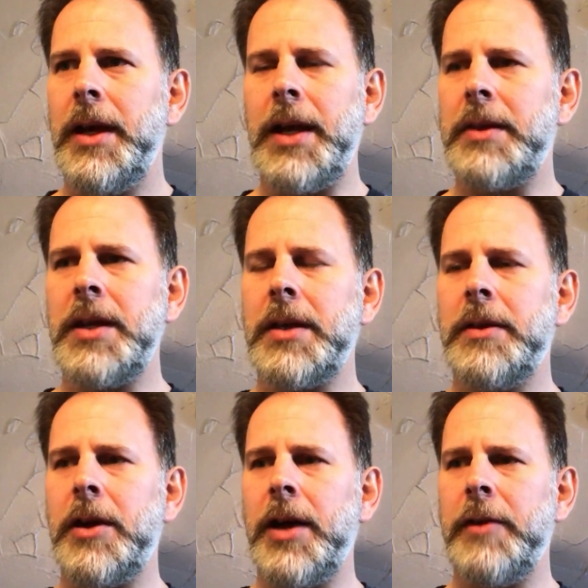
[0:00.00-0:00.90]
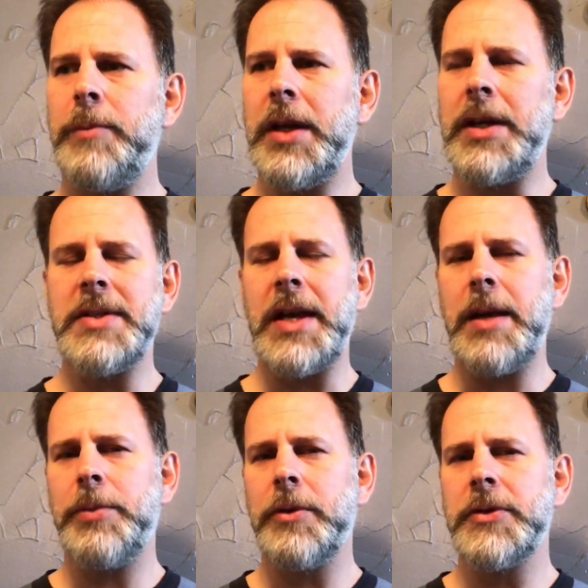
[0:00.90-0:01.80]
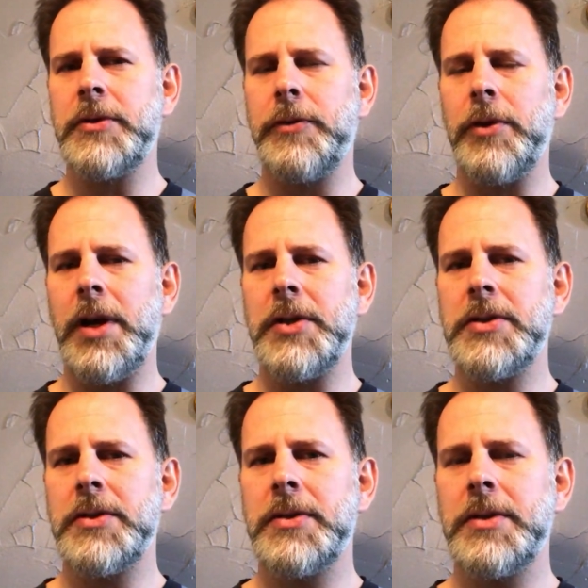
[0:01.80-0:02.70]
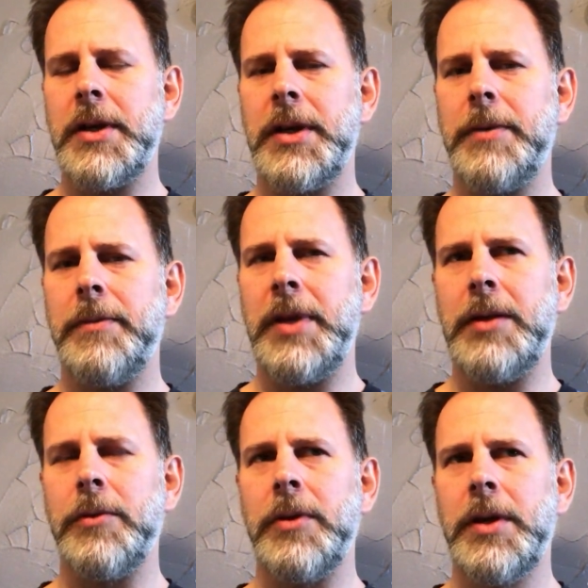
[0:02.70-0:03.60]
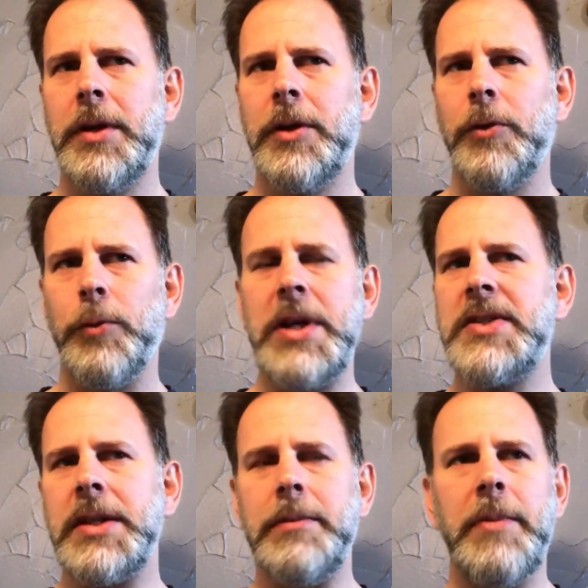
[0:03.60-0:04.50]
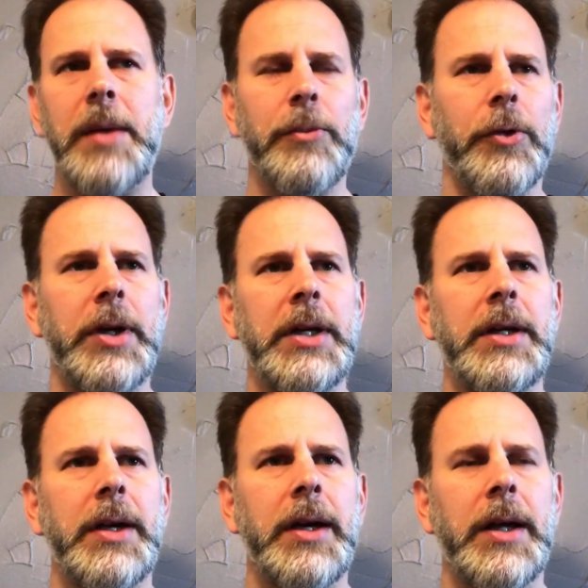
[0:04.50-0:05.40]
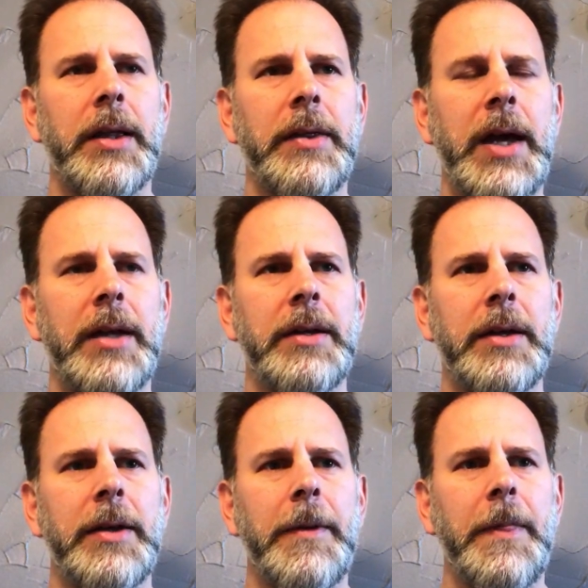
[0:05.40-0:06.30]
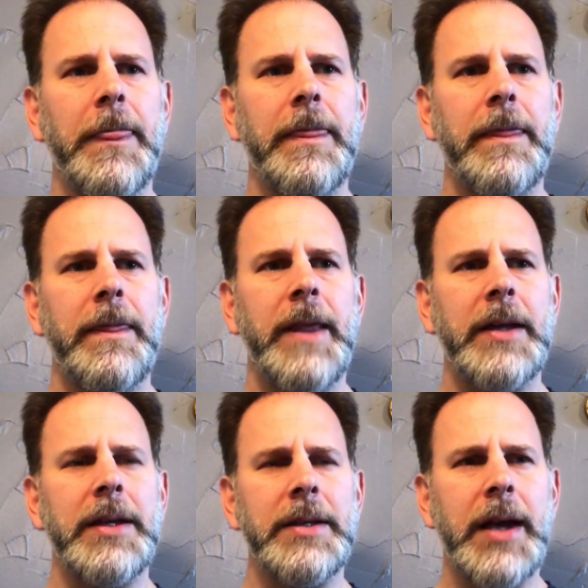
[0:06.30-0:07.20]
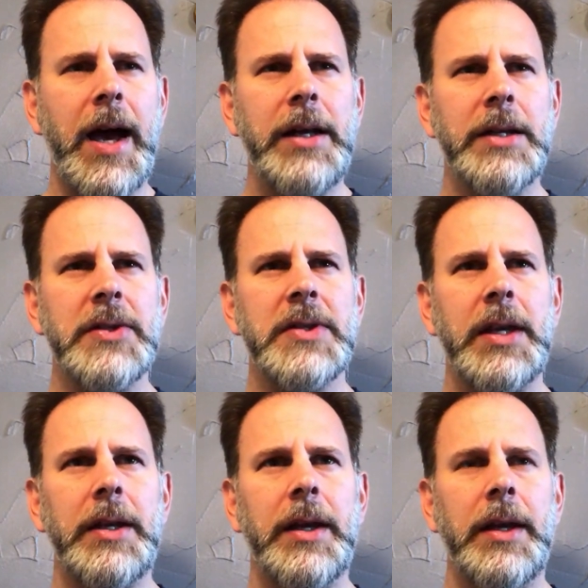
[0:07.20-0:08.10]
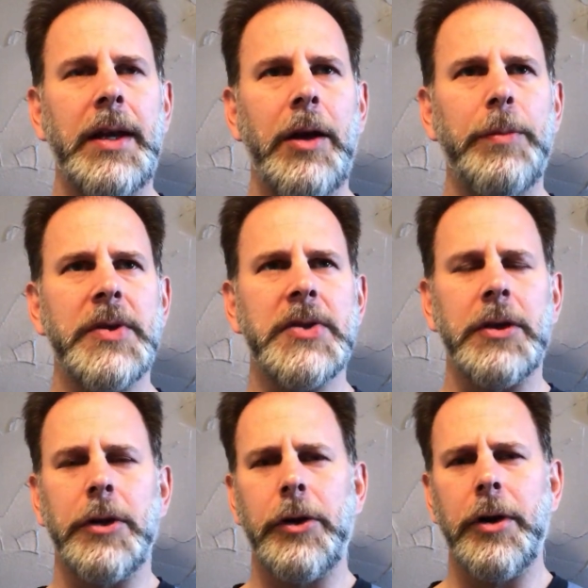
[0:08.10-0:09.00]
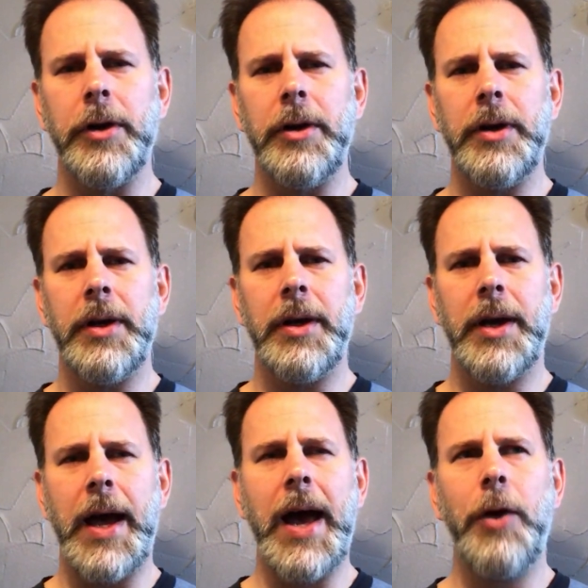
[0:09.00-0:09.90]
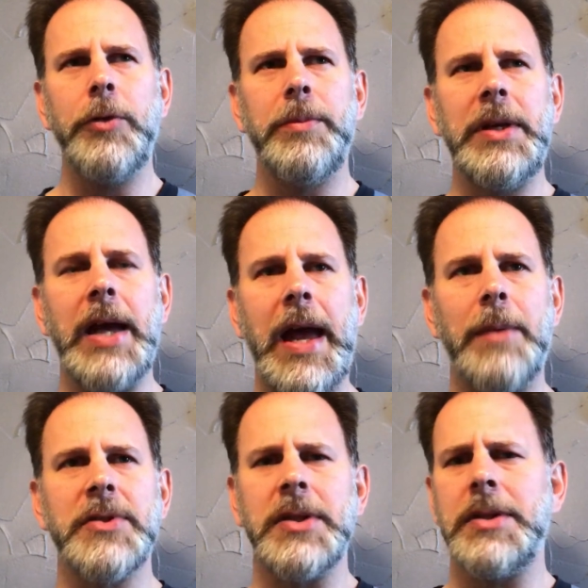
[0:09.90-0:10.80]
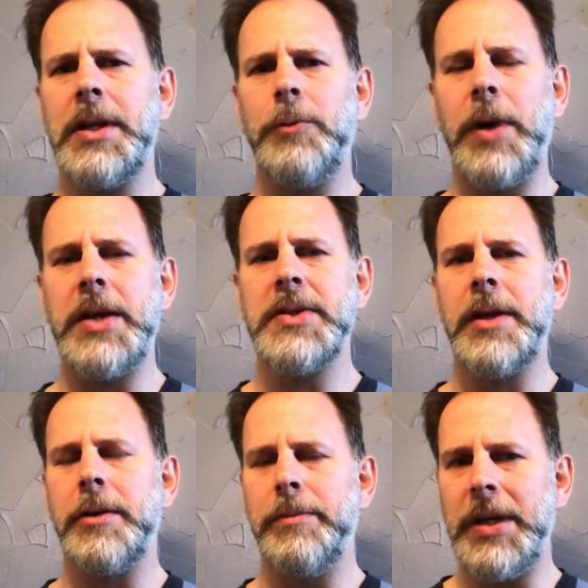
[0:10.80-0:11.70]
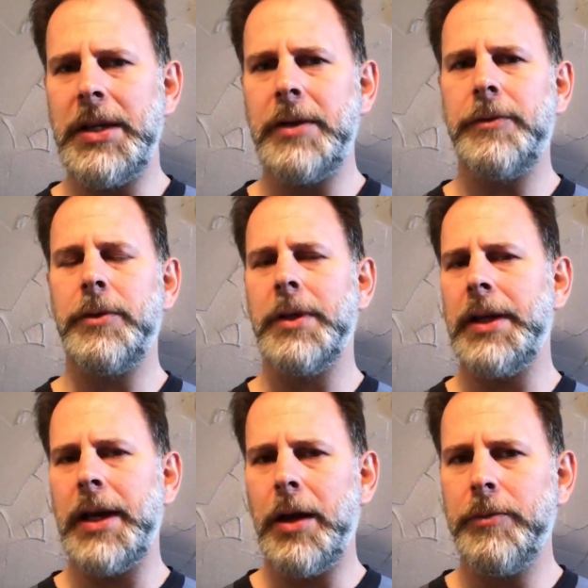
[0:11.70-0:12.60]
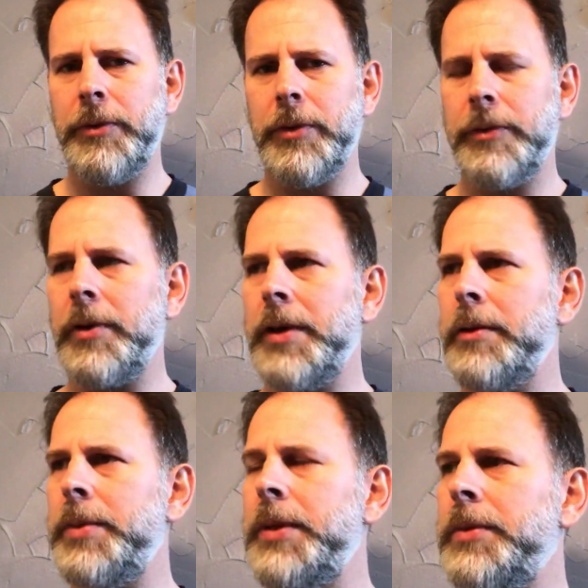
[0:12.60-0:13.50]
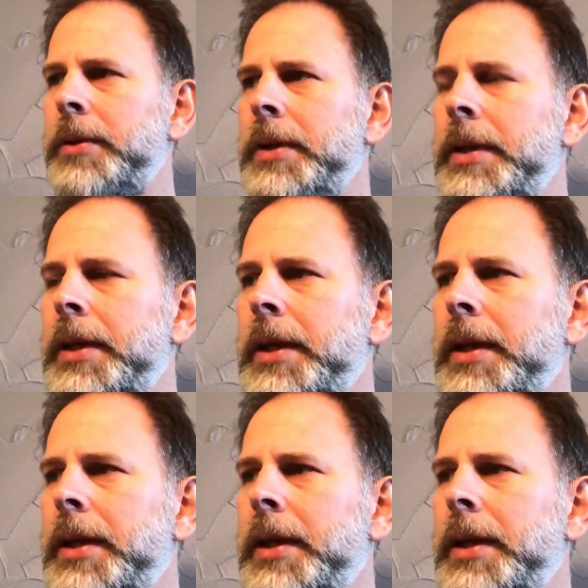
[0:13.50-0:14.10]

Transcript: And I think there have been examples for us um, in recent memory uh, that that can guide us and, and help us to learn how to be absent in ways that are meaningful and helpful for other people.